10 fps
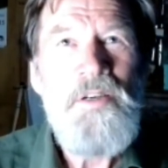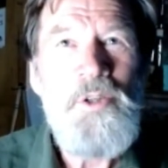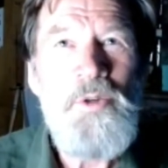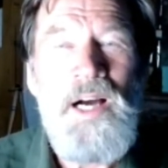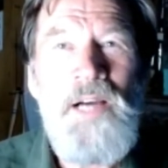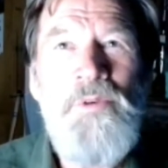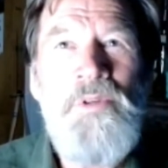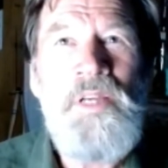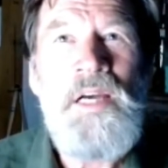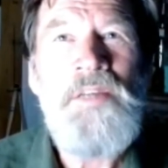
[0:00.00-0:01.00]
who I
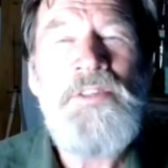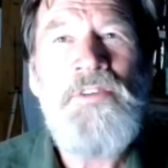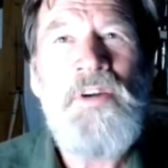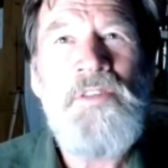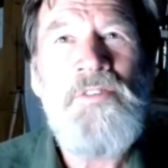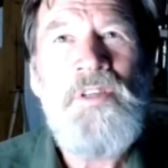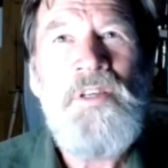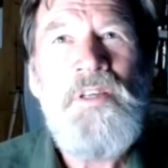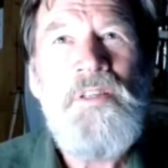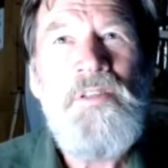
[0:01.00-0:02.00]
would characterize
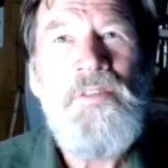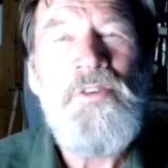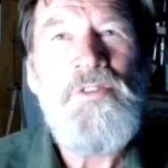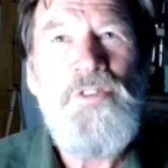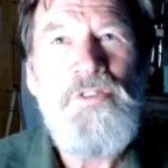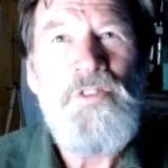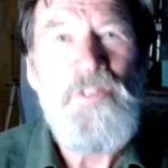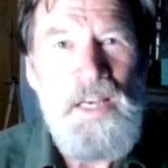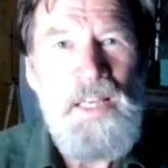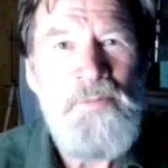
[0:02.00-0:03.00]
not just
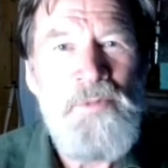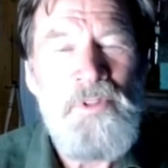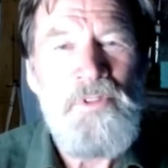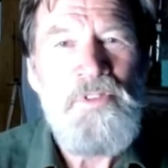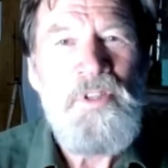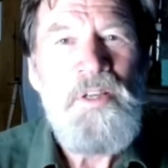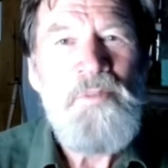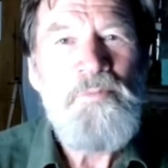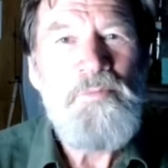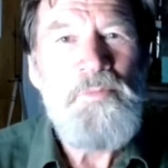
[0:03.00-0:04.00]
as animals,
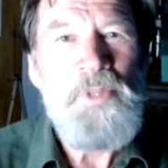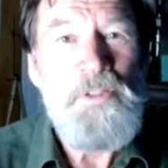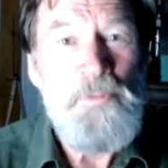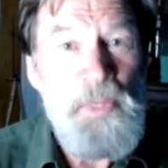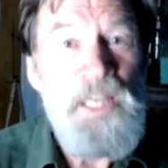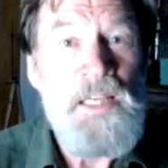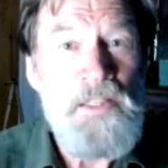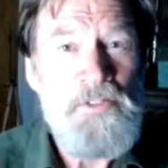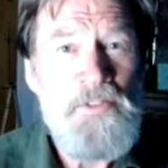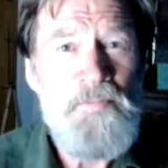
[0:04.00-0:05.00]
but as beings.